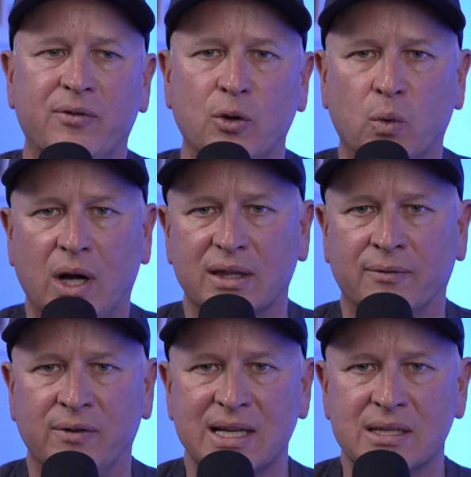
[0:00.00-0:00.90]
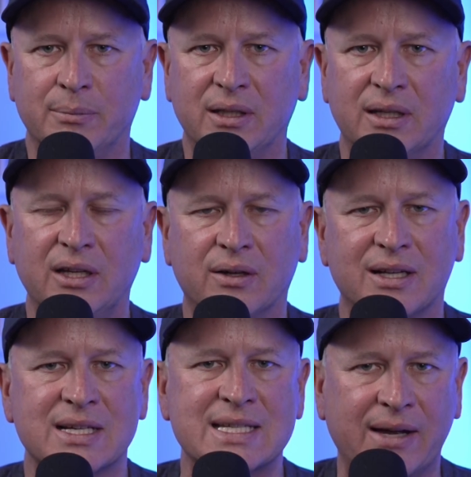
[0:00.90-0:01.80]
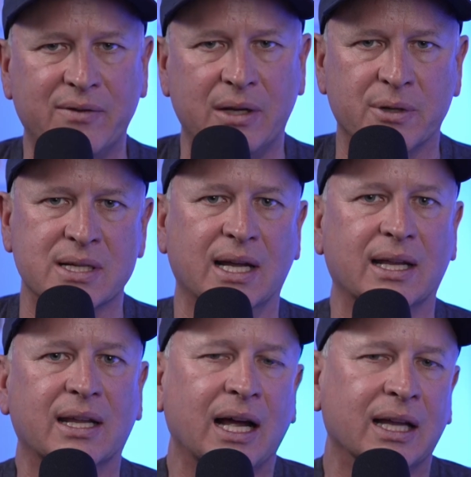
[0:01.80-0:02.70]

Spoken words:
if you want the flexibility, you're under 70%.